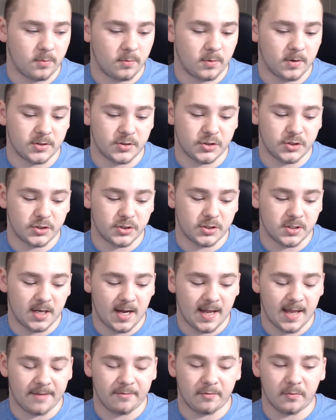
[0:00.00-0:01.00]
which I
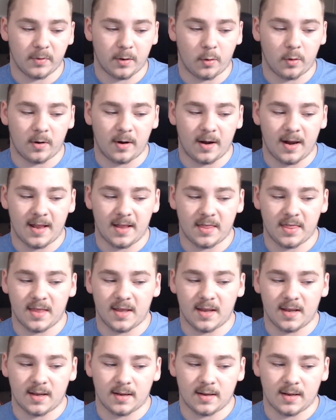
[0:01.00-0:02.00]
haven't recorded
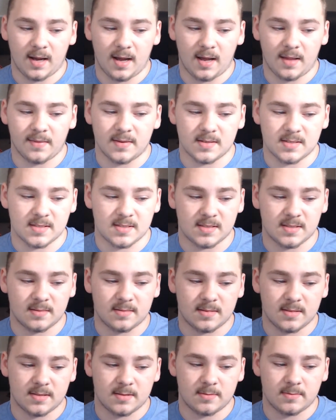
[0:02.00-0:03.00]
anything on this
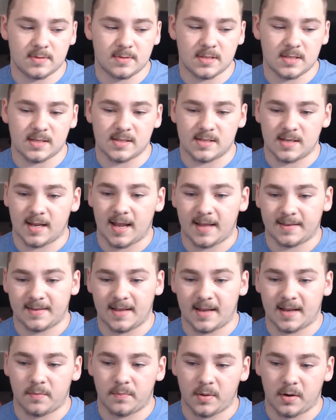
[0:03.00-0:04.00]
since I got
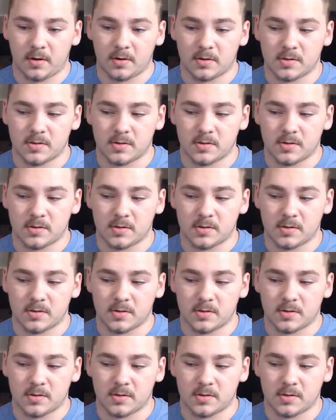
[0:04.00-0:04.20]
that computer,